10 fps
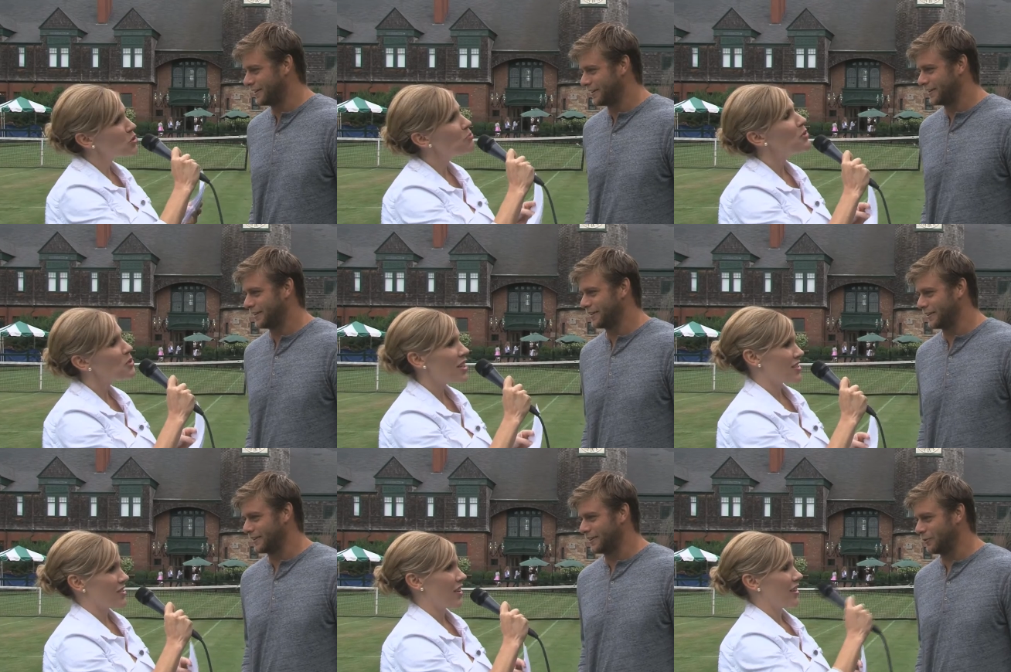Speaker 1: do
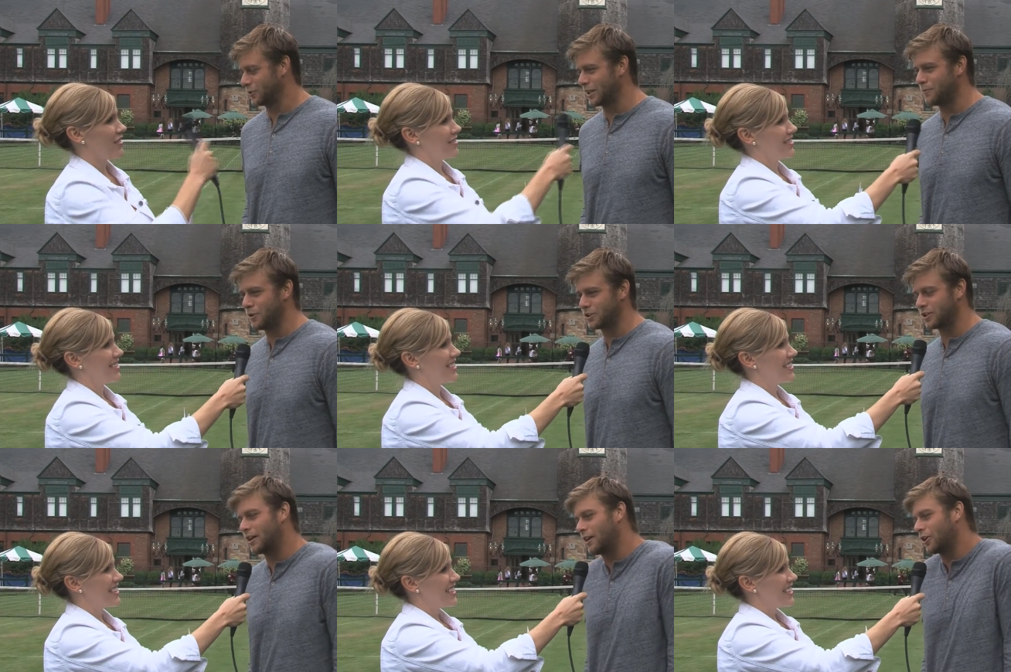music star.
Speaker 2: I'm saying music
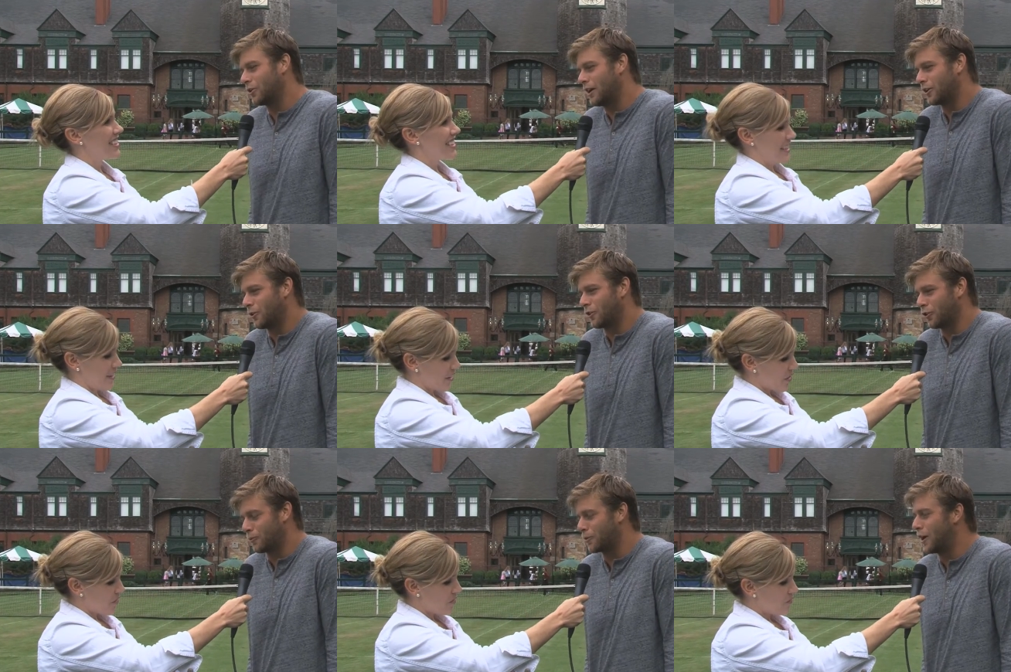star. I'll go. I'll go with
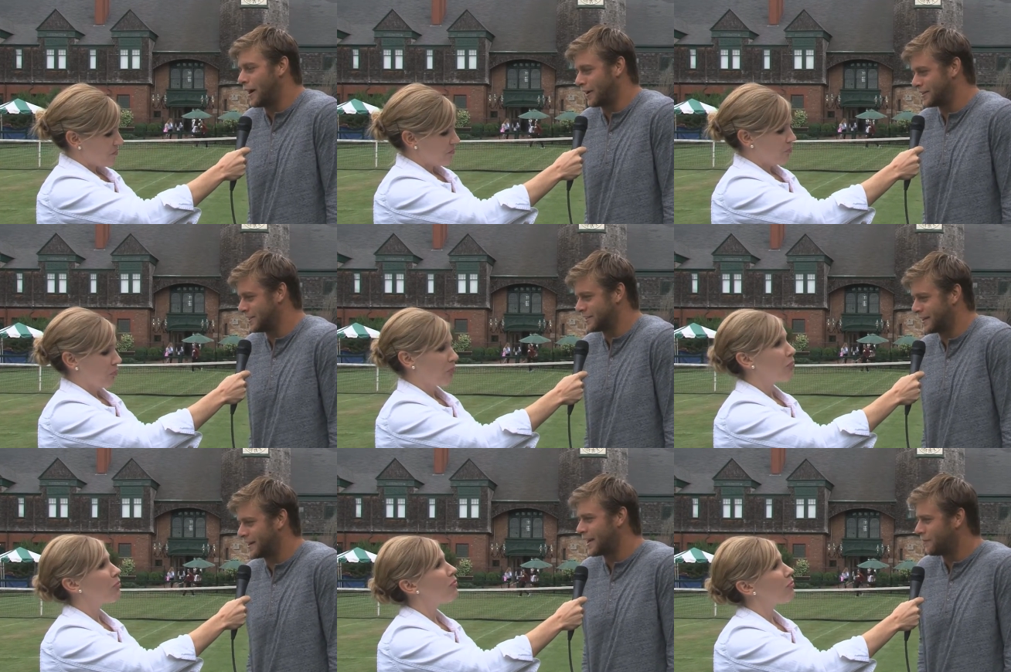Luke Bryan because he's
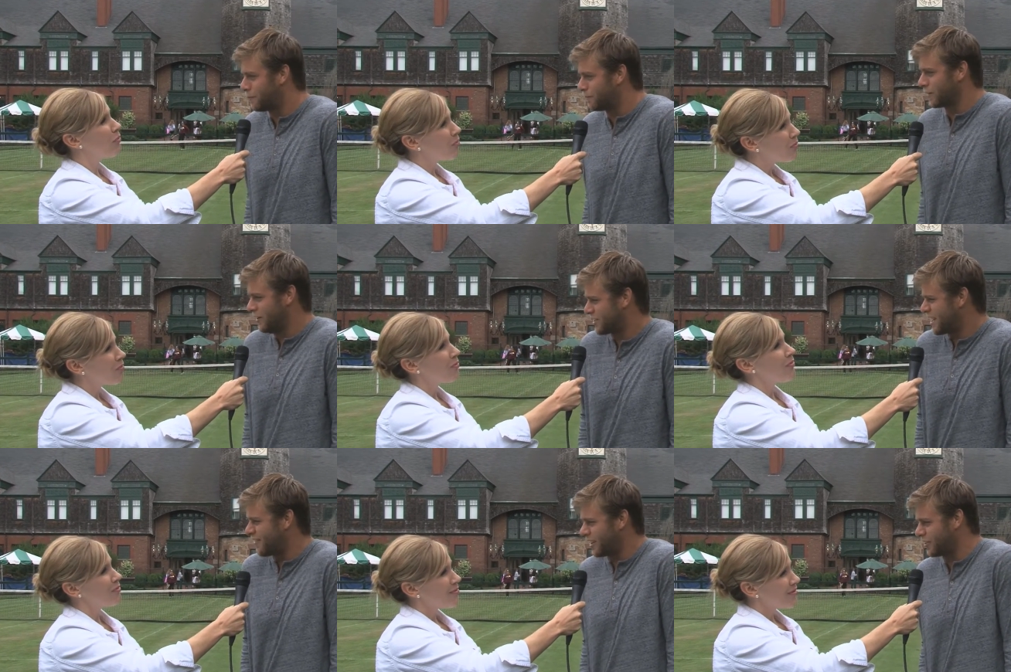like kind of he's
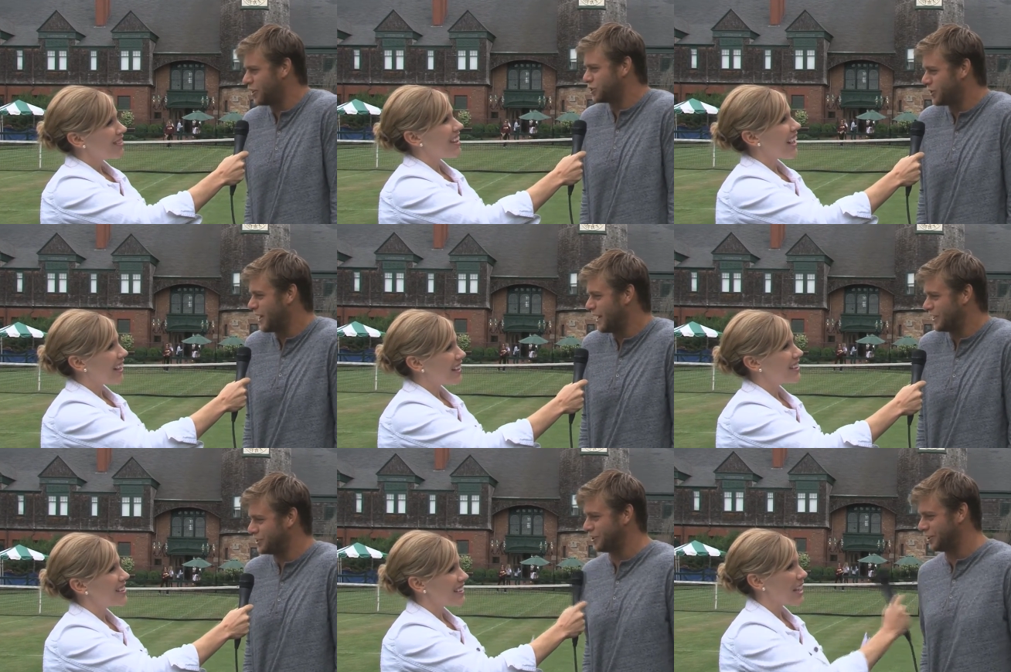kind of like
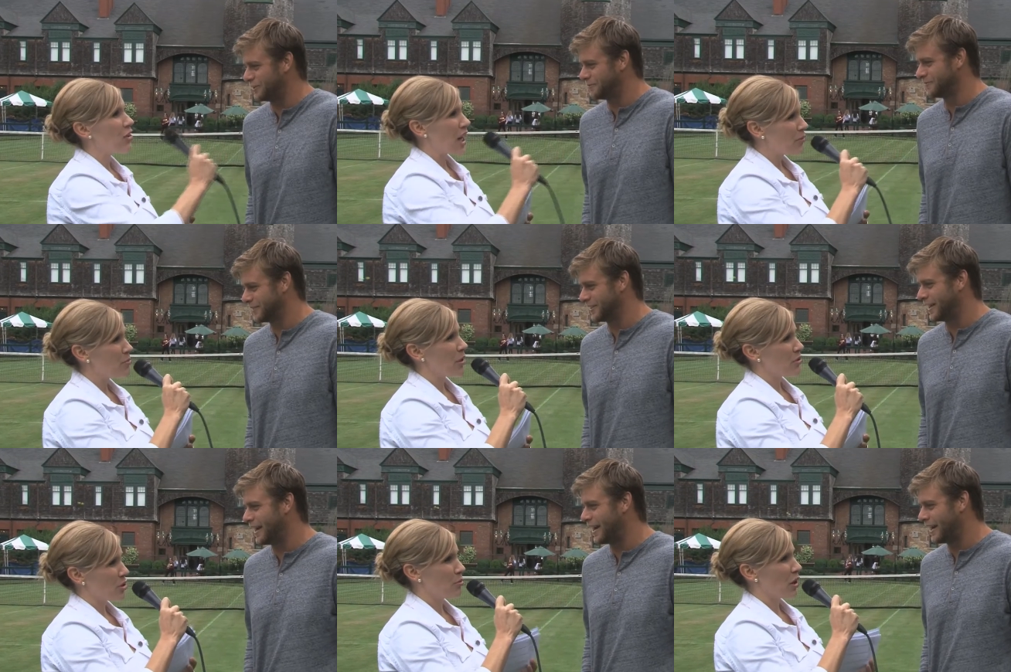country-ish. You know,
Speaker 1: grab a beer
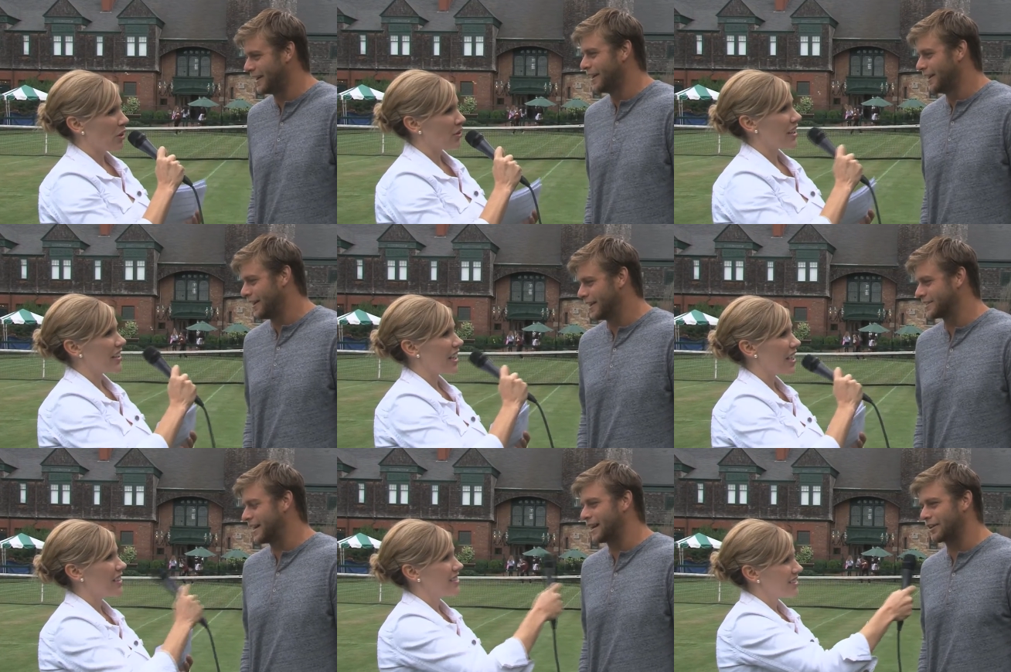with yeah. your bro kind of
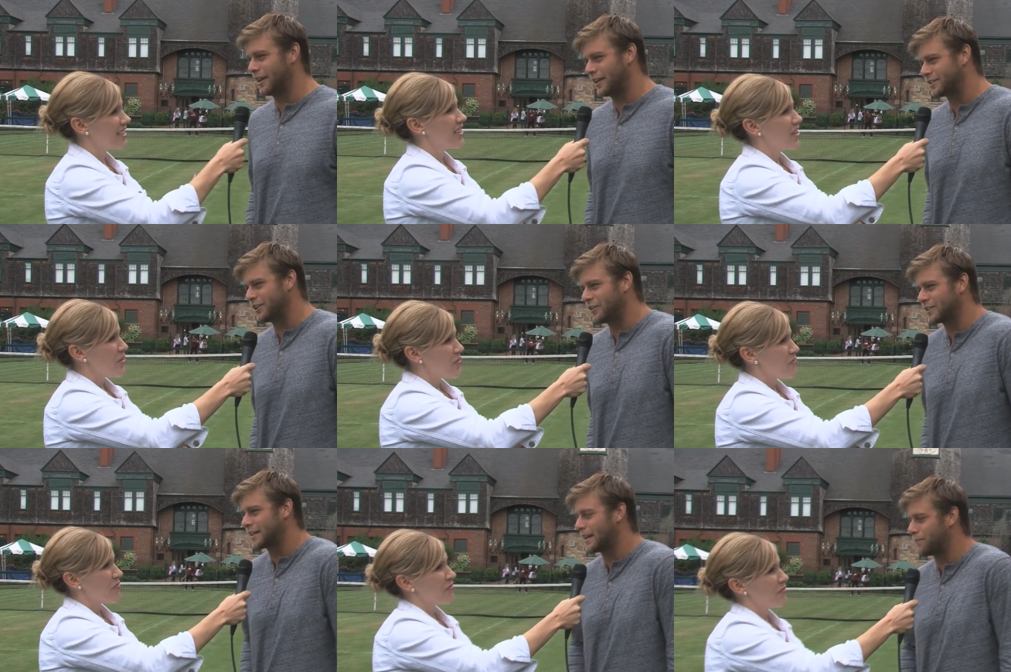guy.
Speaker 2: Exactly, and he's you know
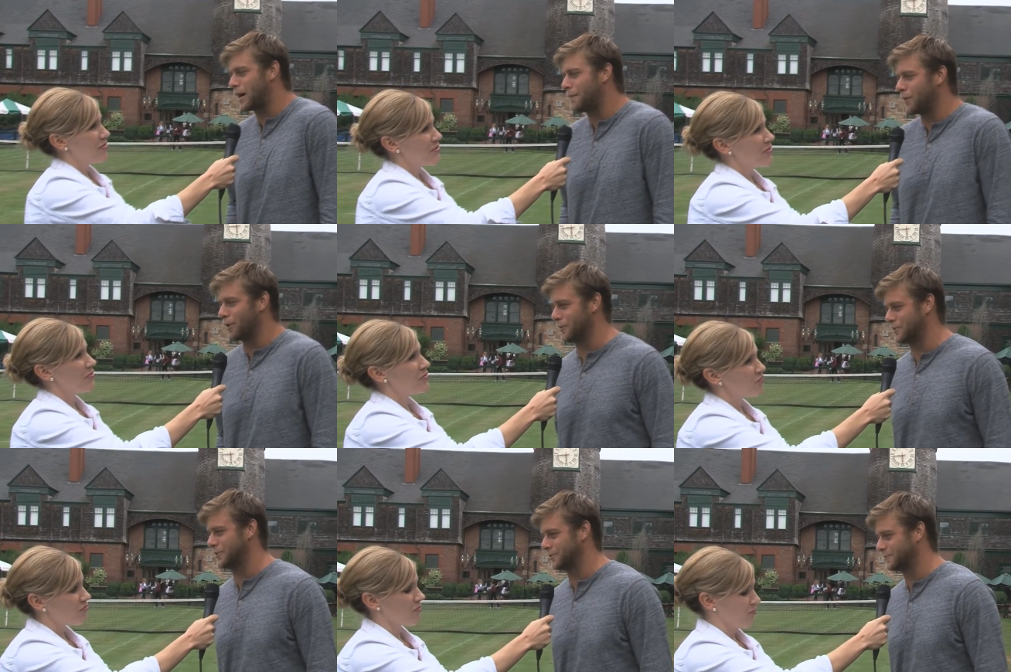he's got that pop
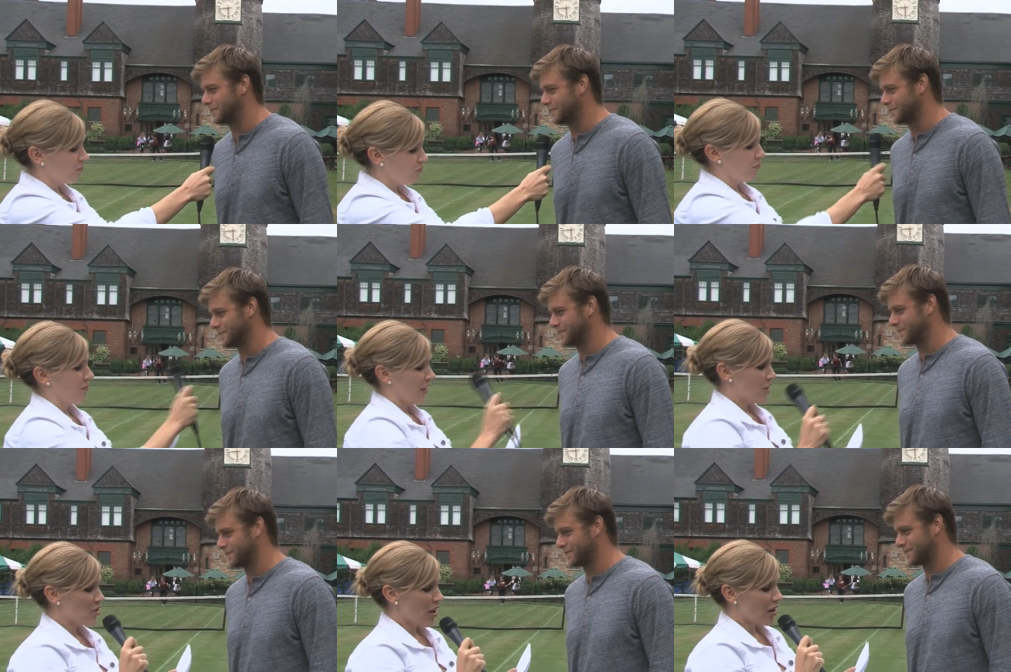element too.
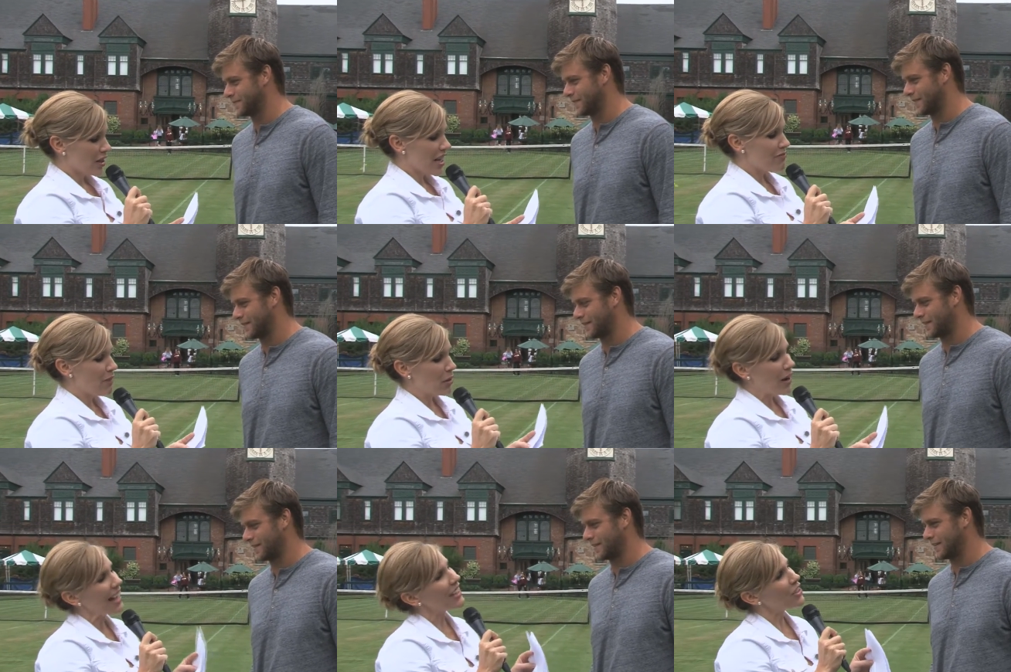
Speaker 1: Solid. If my
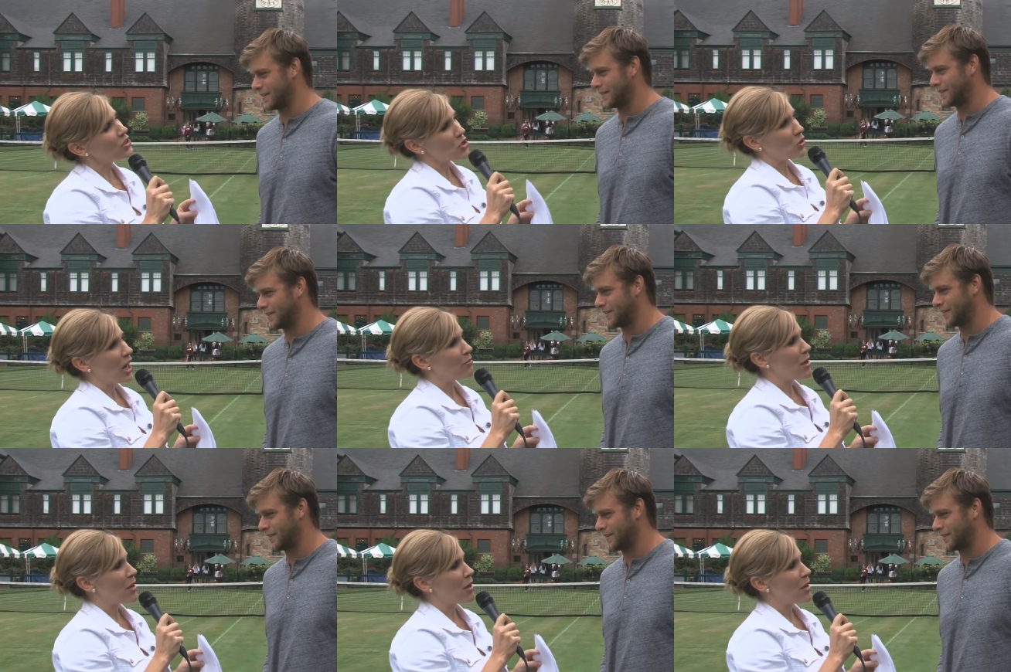racket could describe